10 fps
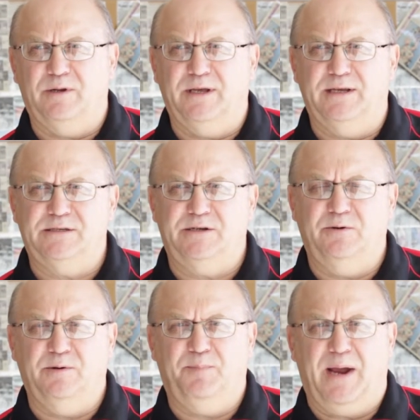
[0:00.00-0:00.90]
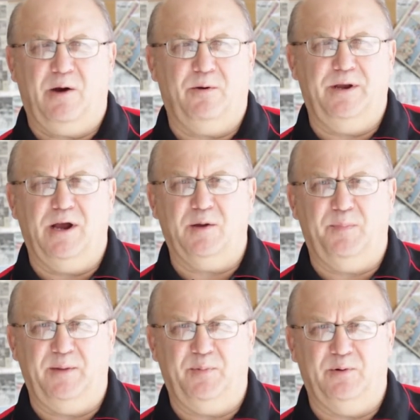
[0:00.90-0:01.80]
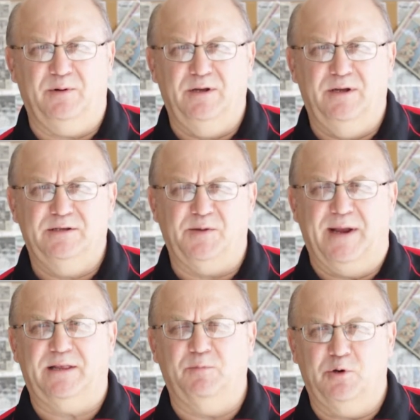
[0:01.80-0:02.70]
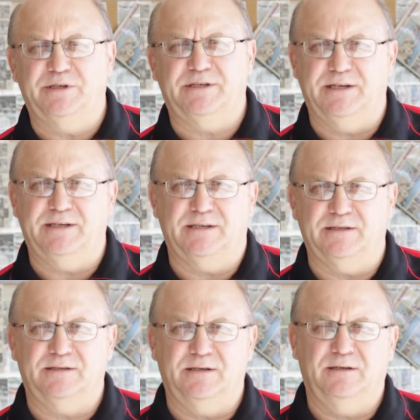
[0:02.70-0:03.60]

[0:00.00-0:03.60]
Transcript: is to empower young people to make them good citizens.